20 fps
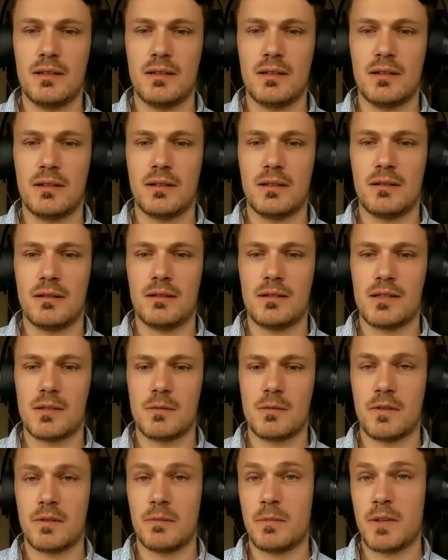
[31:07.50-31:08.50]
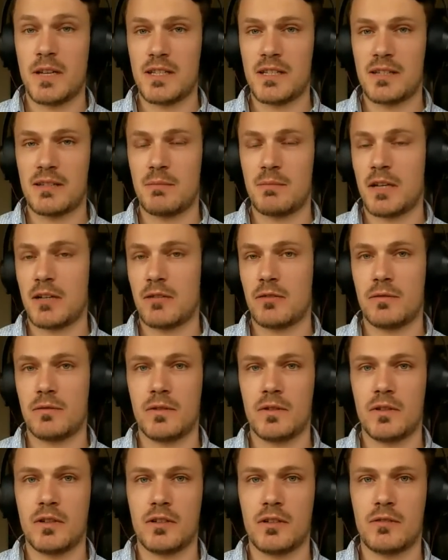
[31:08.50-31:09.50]
Some of the best macro
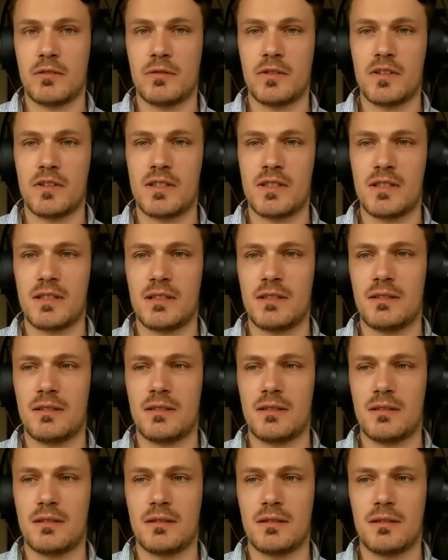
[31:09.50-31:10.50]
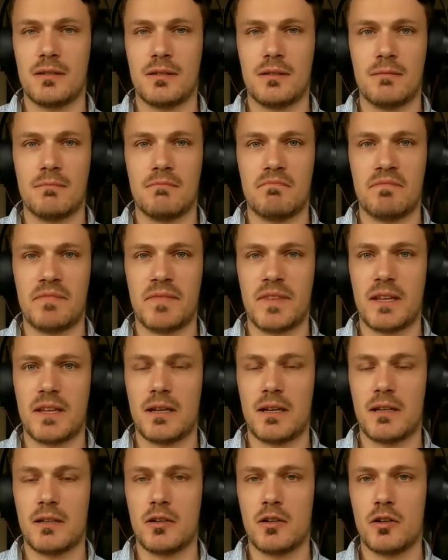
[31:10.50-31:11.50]
photographers that
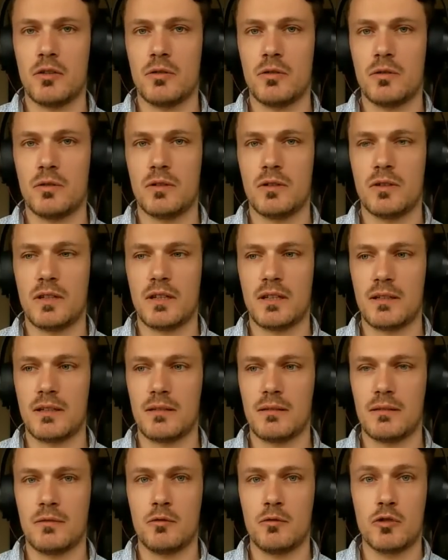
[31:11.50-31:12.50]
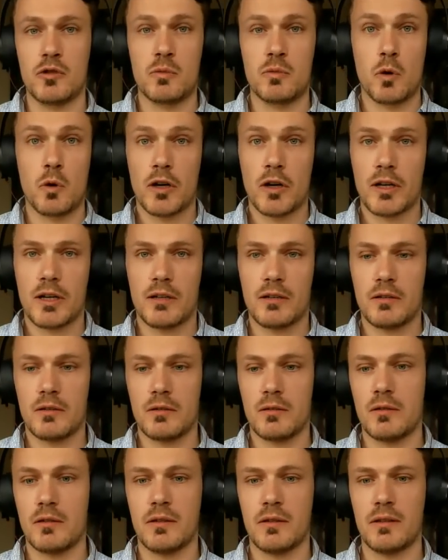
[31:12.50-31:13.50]
I know, or whose work I
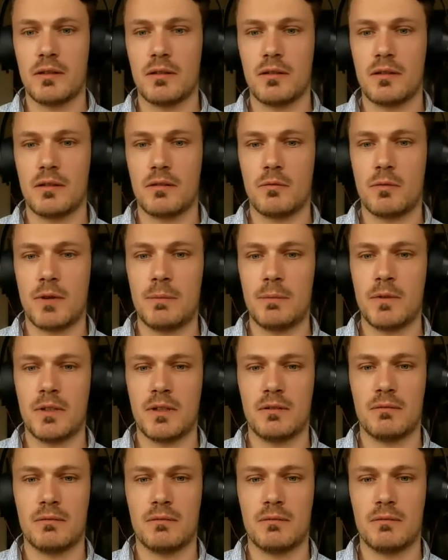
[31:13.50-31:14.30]
know on the web,